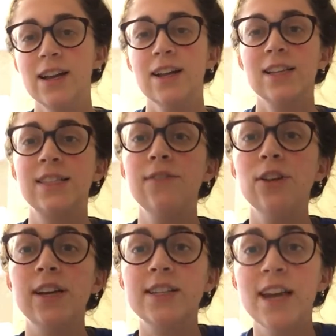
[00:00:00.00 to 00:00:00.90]
Civil
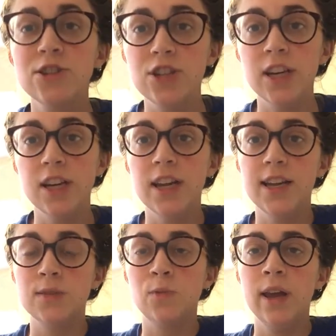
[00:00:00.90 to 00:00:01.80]
inattention
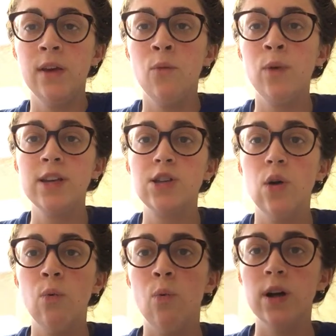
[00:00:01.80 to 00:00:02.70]
is when we
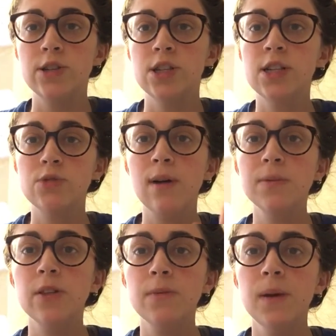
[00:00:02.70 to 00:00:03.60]
don't want to disrupt
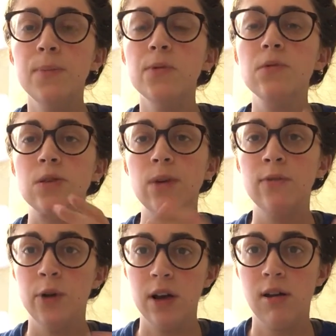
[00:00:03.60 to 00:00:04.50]
other people, so we
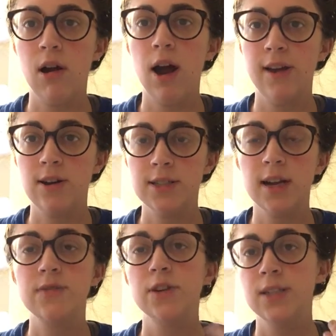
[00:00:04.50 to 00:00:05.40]
avoid eye
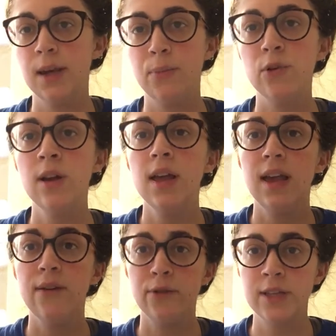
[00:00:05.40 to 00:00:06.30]
contact. For example,
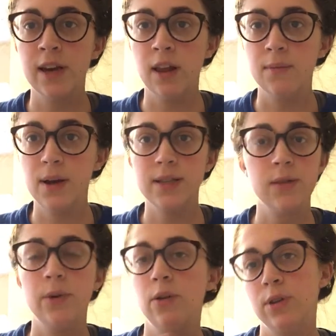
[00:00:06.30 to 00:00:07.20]
if we're sitting on the bus
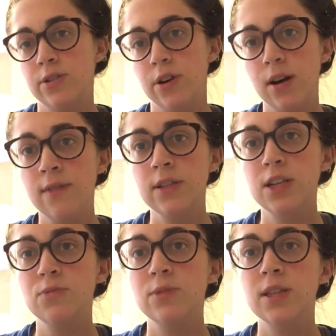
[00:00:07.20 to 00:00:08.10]
and we don't want to start a
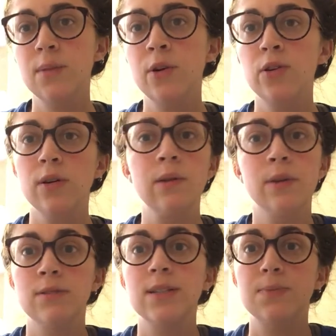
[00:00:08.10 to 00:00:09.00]
conversation with someone, or we
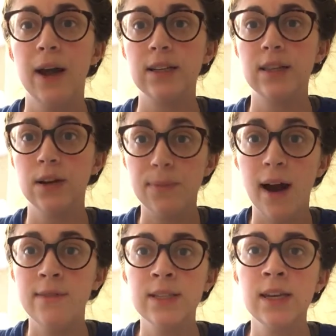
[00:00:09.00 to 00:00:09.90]
want to respect their
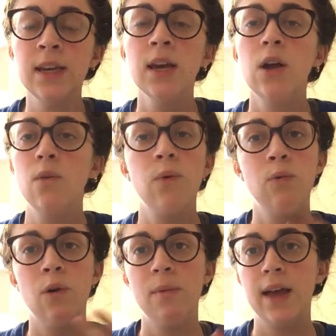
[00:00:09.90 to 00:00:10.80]
privacy, we
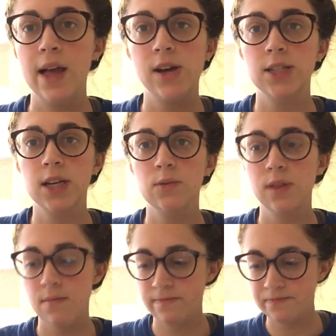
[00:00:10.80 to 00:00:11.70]
won't make eye contact with them.